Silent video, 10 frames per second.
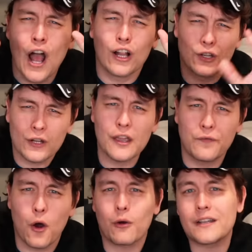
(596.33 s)
looking
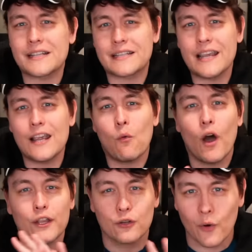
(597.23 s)
forward to seeing
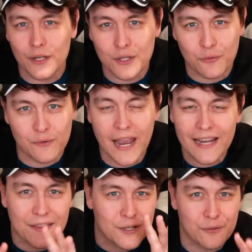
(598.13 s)
what you're going to create
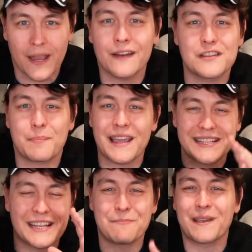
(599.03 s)
in the creative
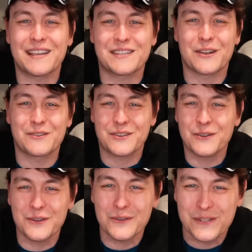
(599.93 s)
space in PSO 2
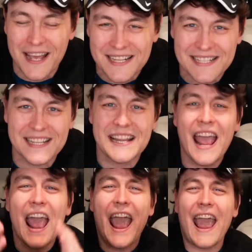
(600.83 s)
New Genesis.
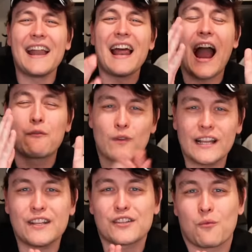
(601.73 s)
And I
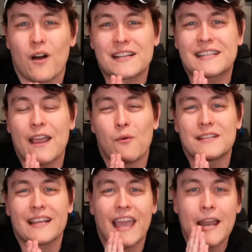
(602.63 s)
really just want to say
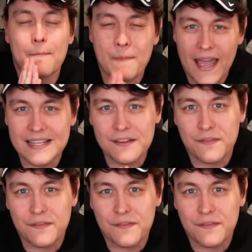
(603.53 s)
once again, massive